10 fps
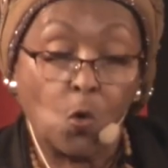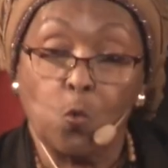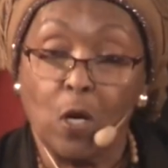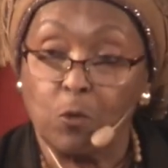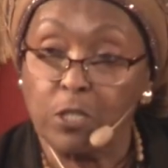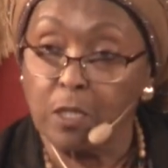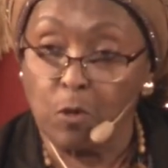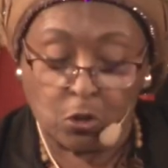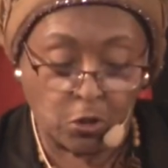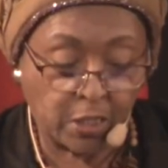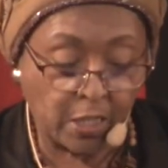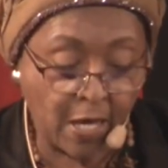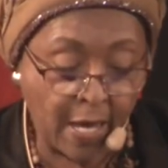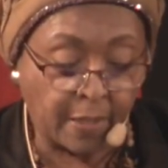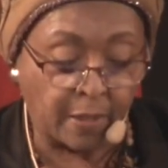Where was democracy
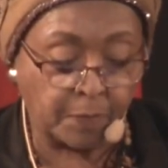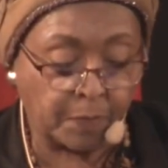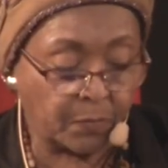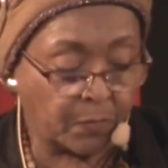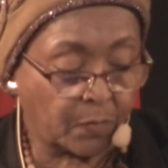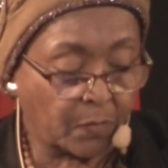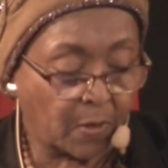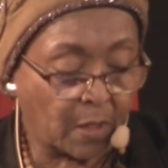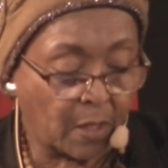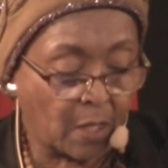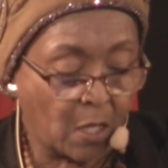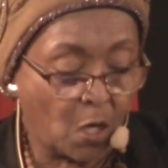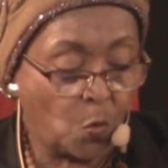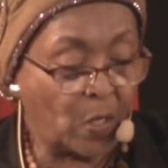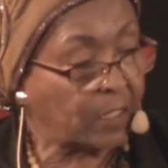then,
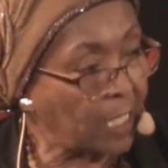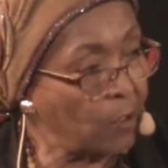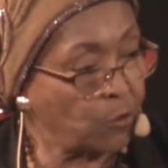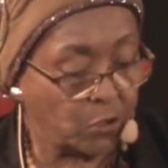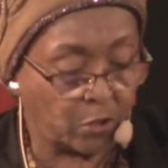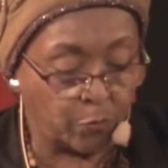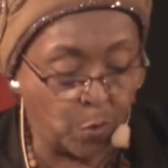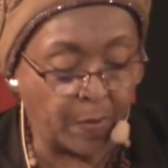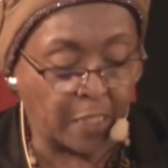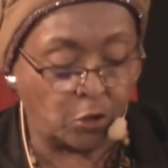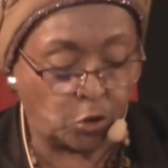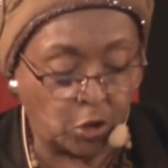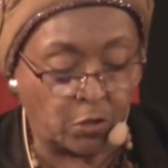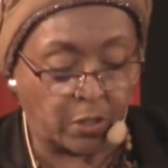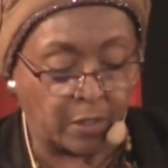when thousands of women and
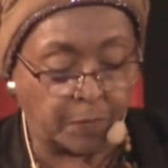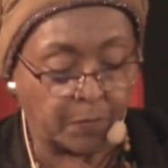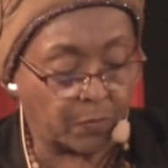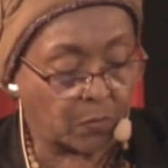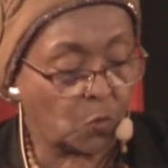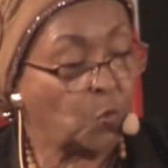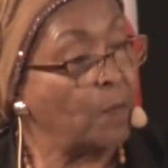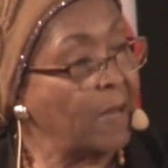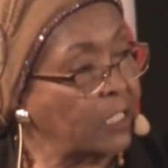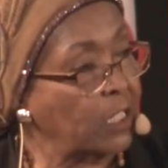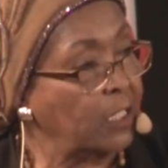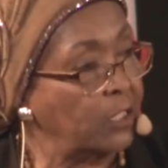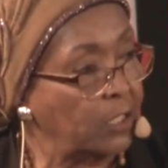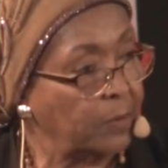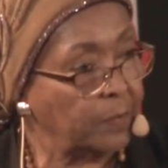children were
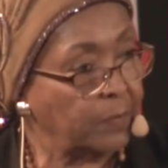massacred?